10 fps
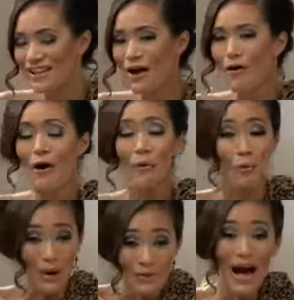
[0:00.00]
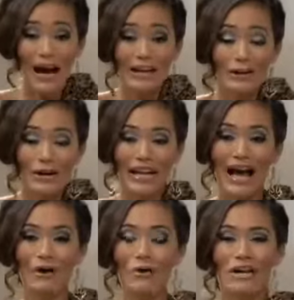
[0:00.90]
Now, when I look at
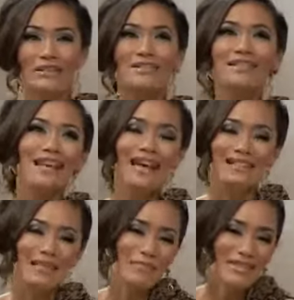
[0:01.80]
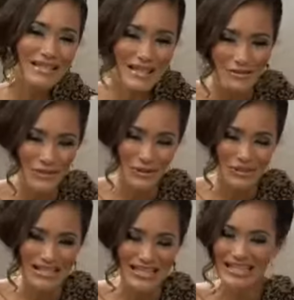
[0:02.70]
how society perceives
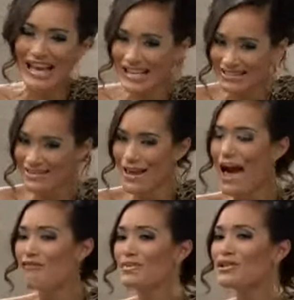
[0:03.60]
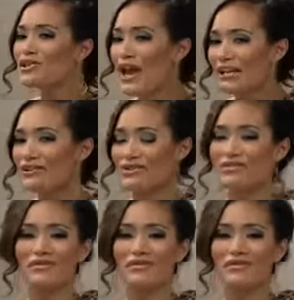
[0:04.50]
nudity, yes, there have been changes.